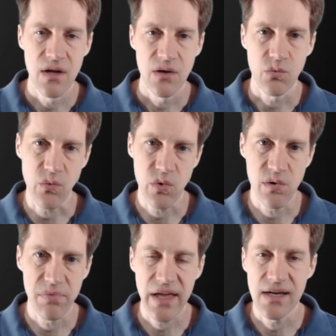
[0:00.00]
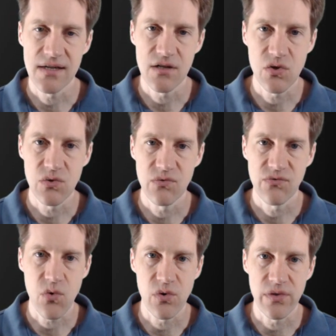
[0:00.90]
what we're planning to do
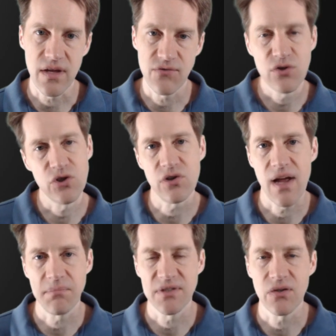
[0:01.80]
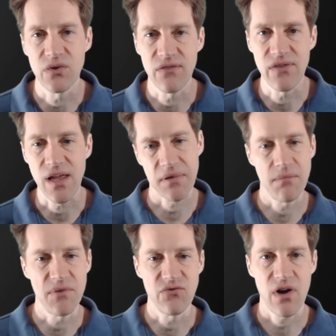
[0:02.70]
for the future episode of the
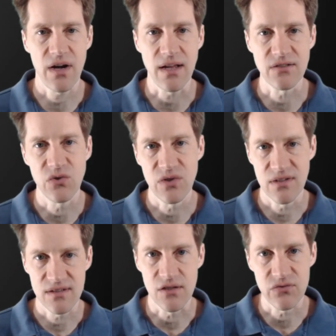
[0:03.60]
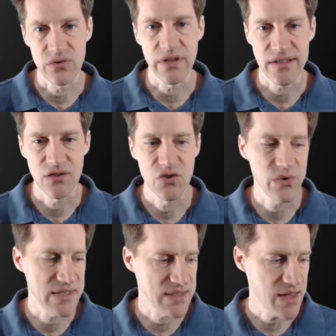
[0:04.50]
upcoming Friday, so you can see if you'd like to
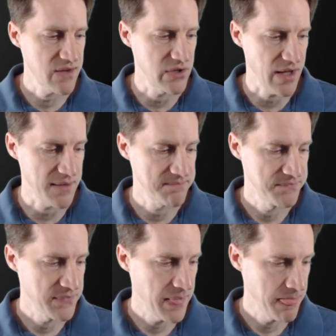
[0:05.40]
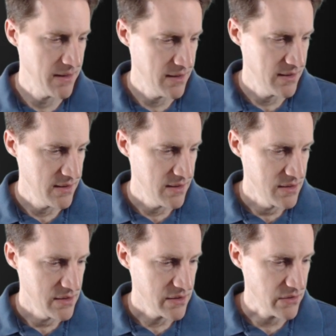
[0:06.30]
join us live or not.
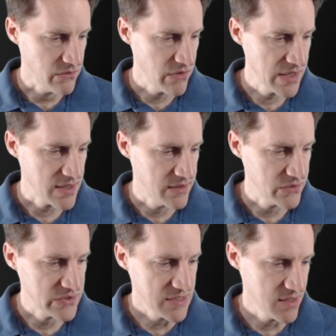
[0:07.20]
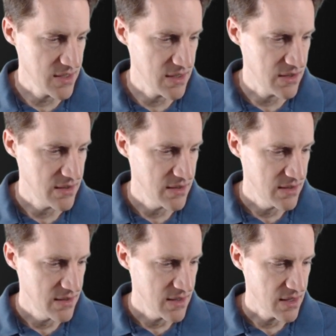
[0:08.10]
All right, I don't see
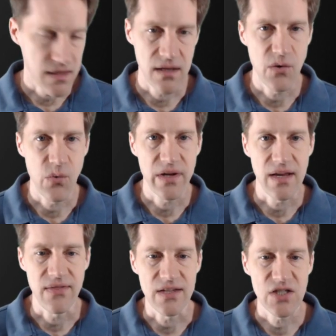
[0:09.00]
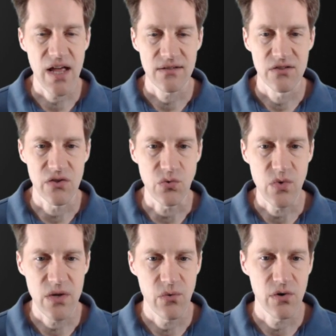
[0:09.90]
anyone in the chat, so
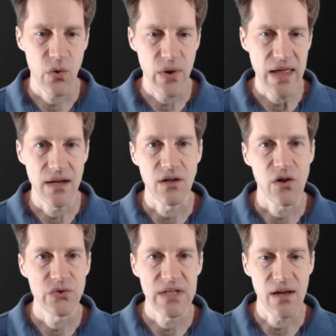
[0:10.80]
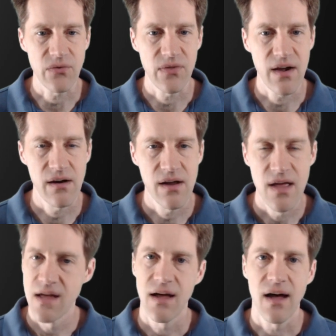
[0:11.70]
we will go ahead and close it out there.
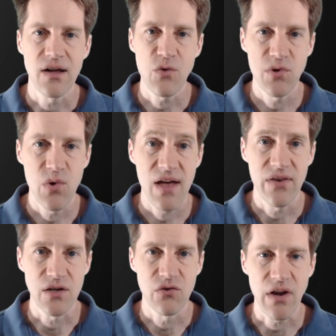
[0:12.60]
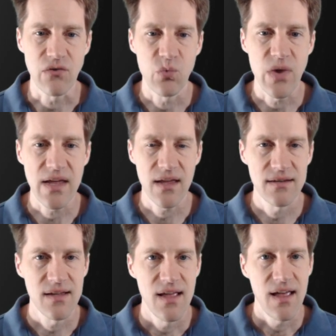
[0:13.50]
I hope you have a great
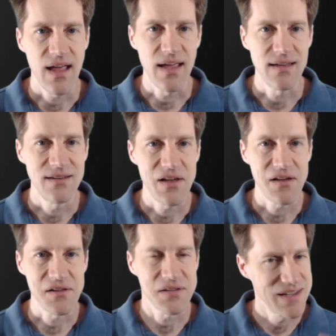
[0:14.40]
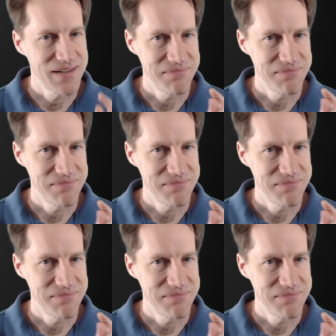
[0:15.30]
weekend, and I'll